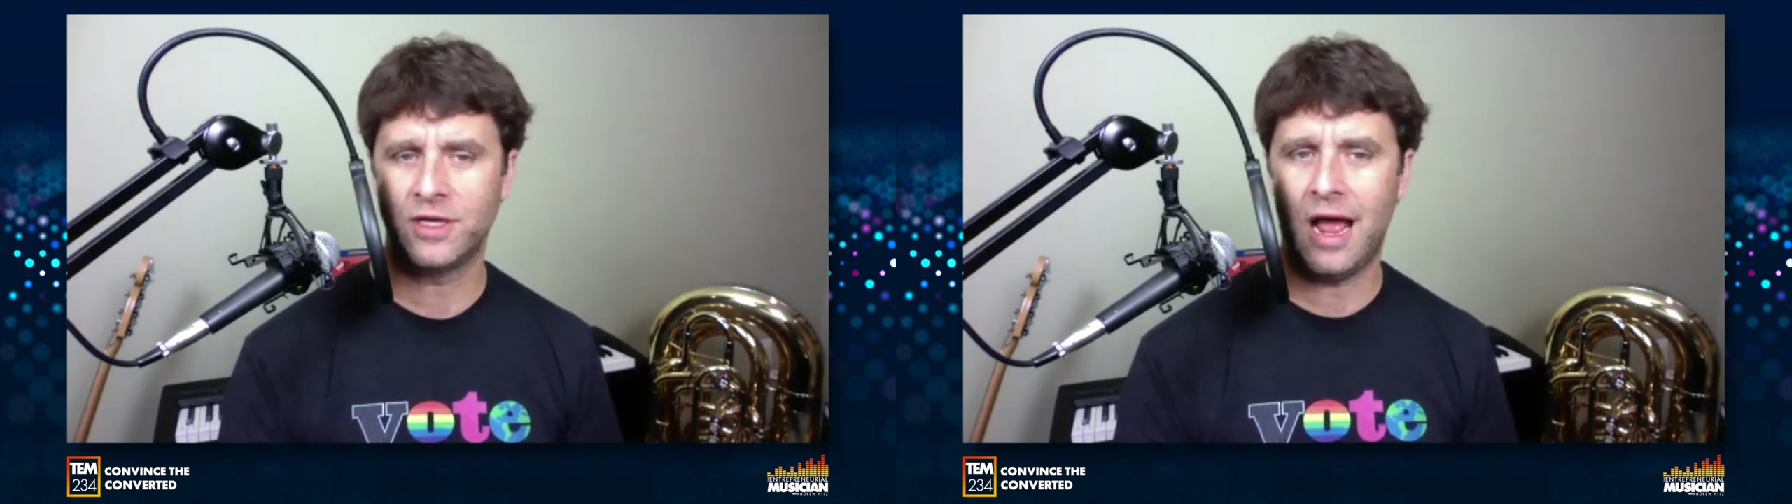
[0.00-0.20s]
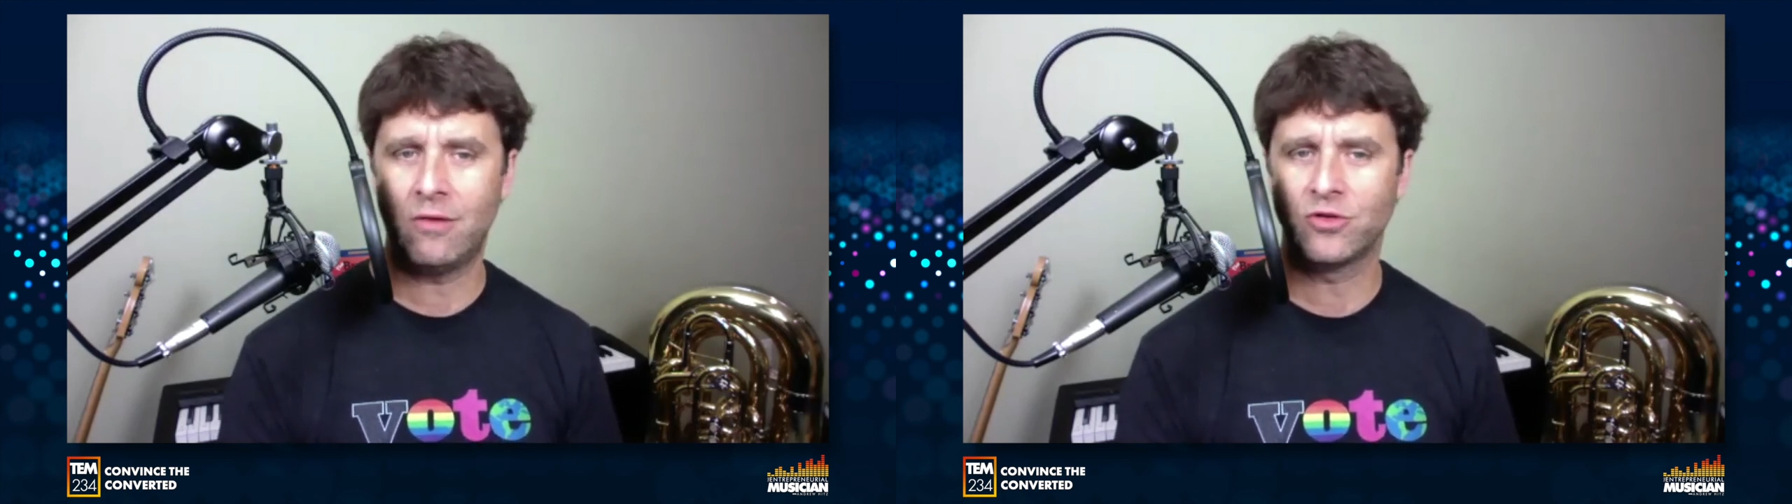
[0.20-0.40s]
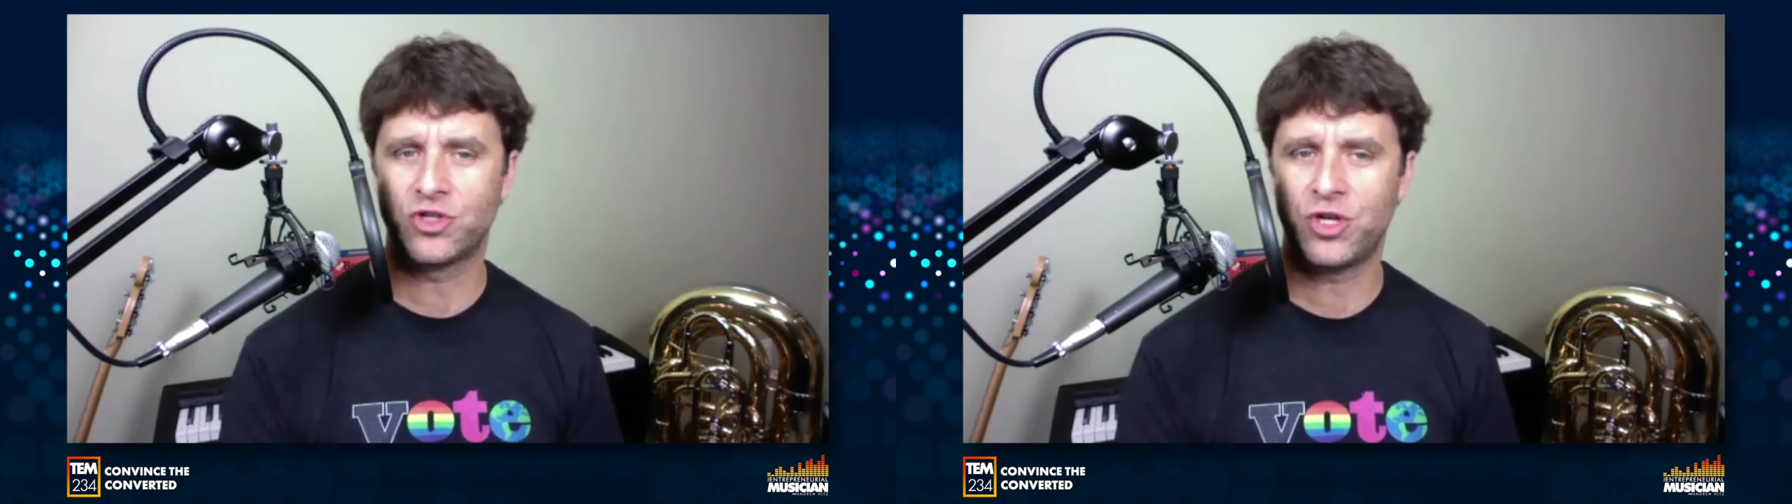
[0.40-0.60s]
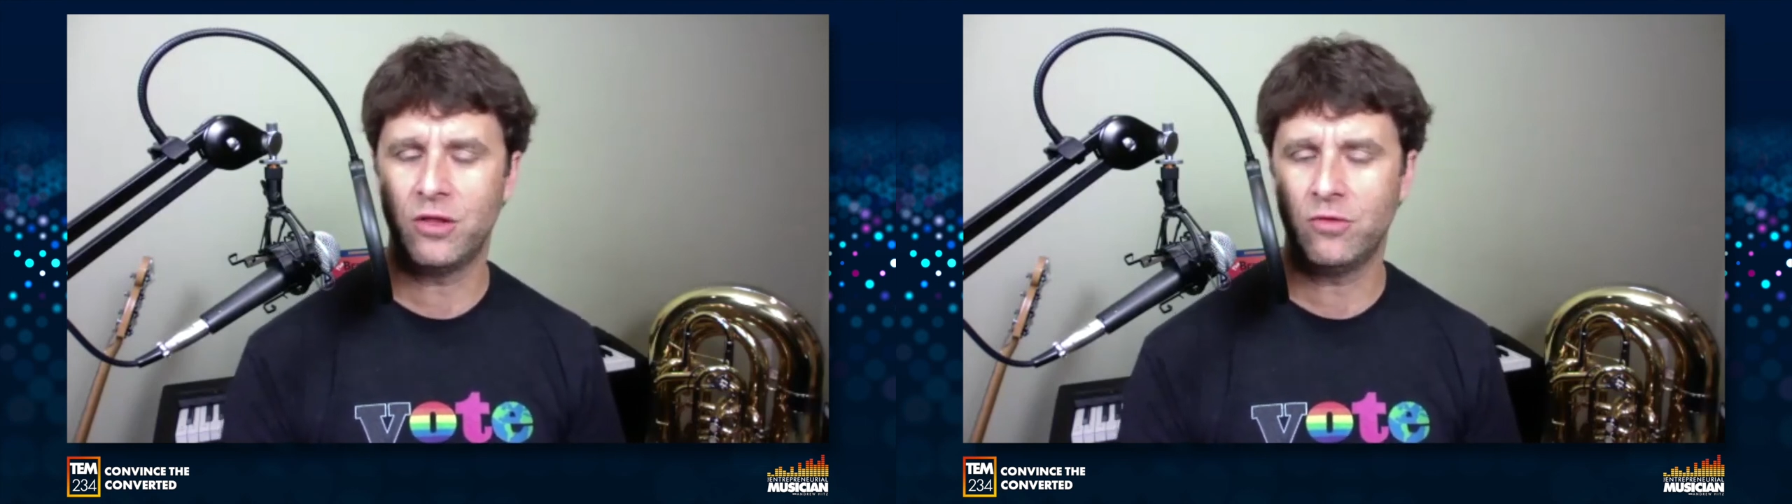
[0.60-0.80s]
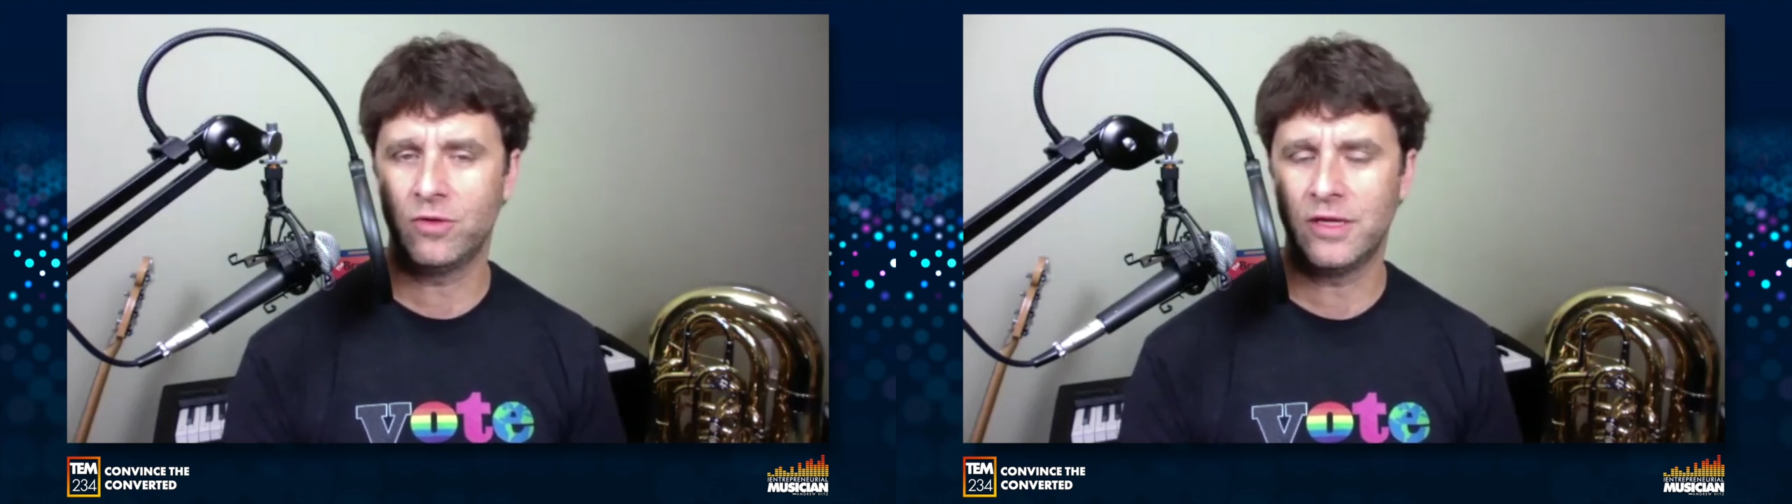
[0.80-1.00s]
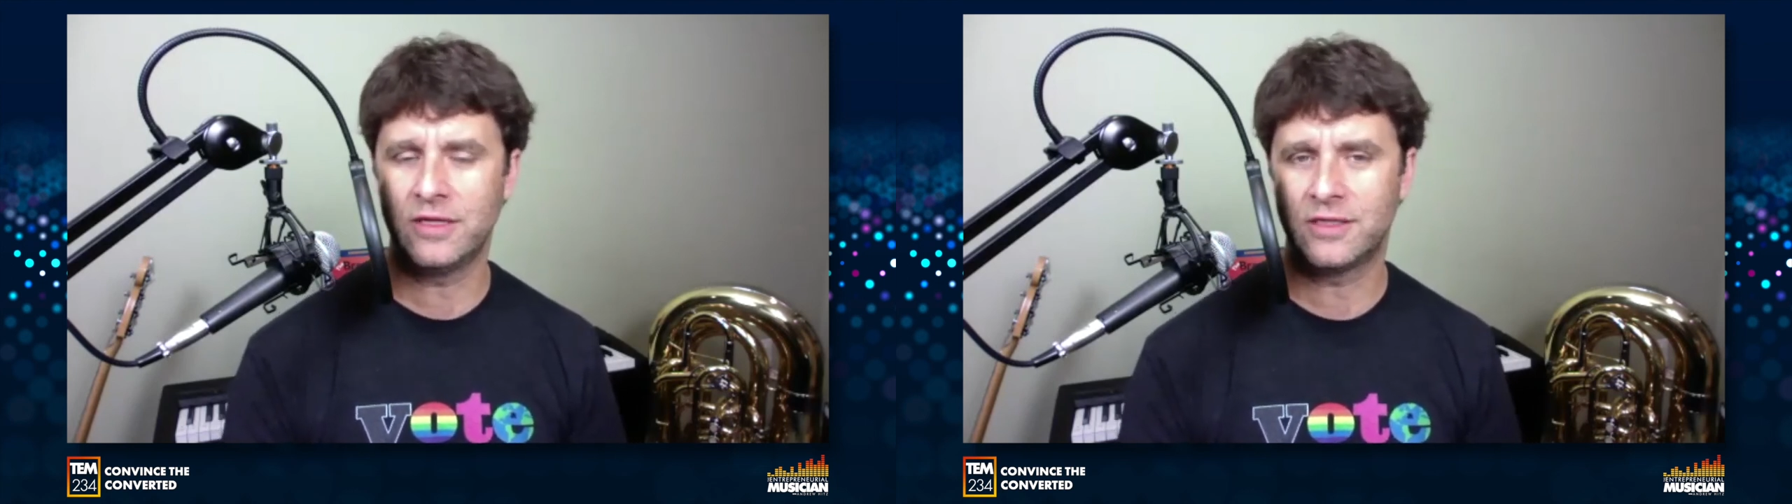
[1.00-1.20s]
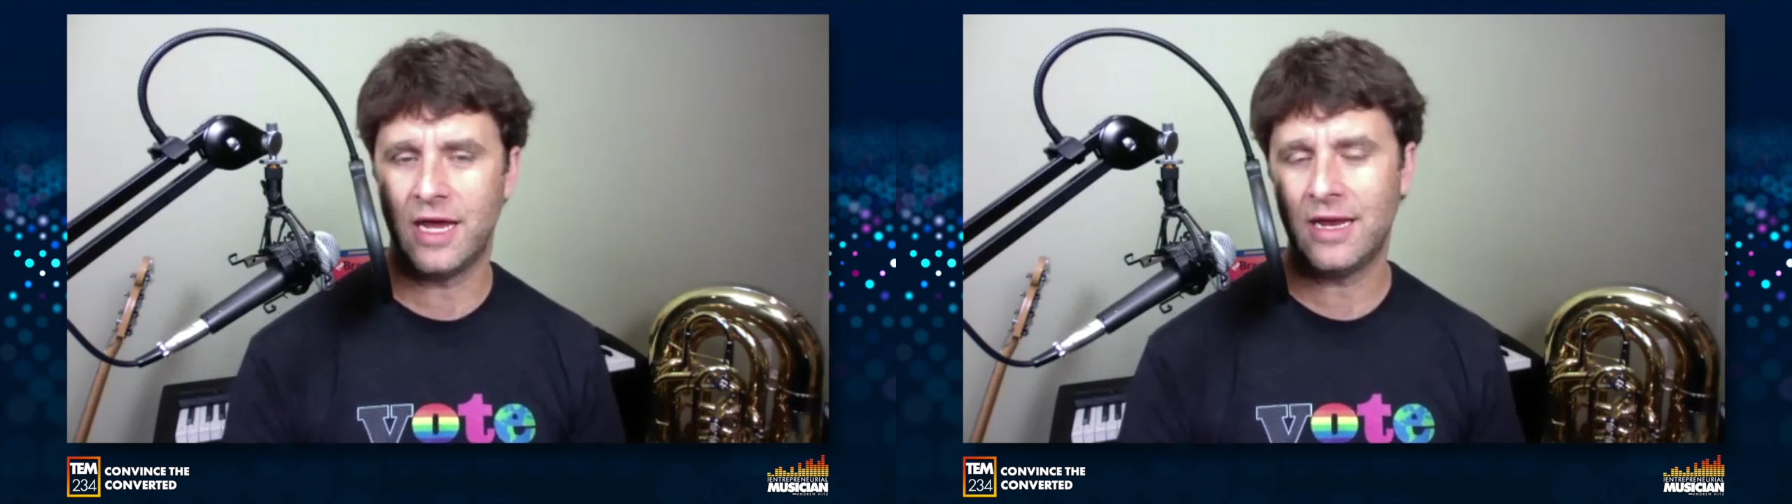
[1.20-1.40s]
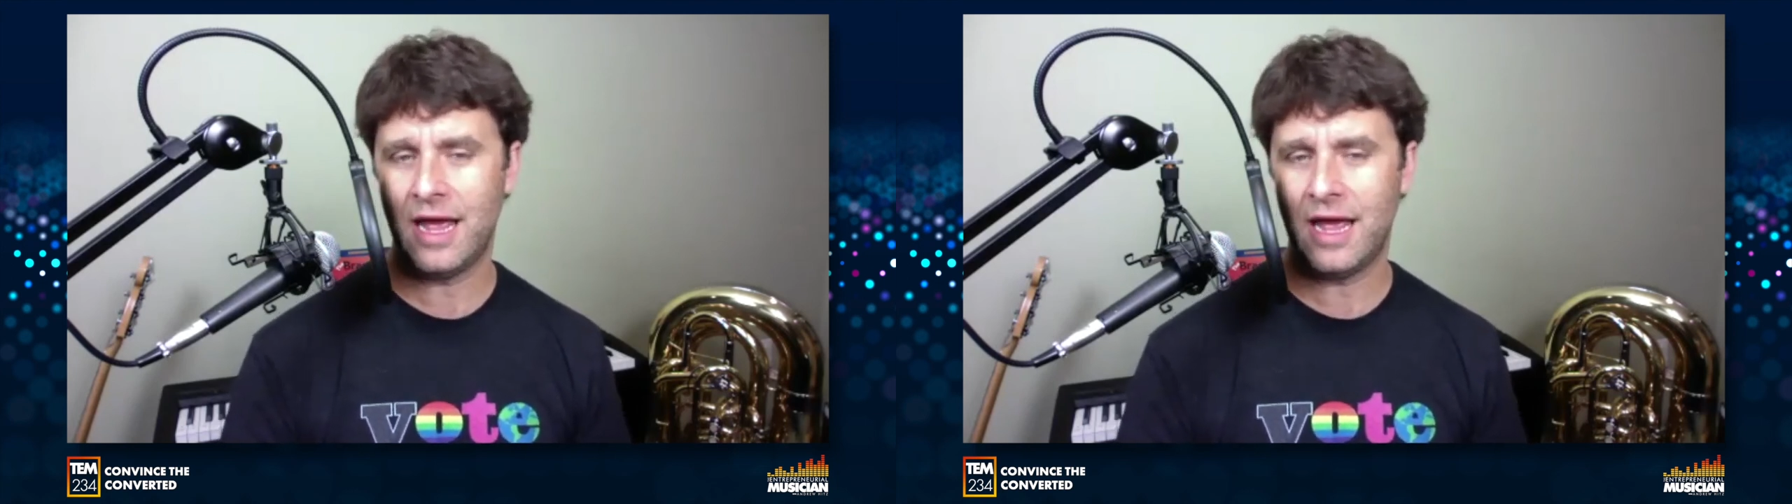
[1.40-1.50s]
and I will share the release date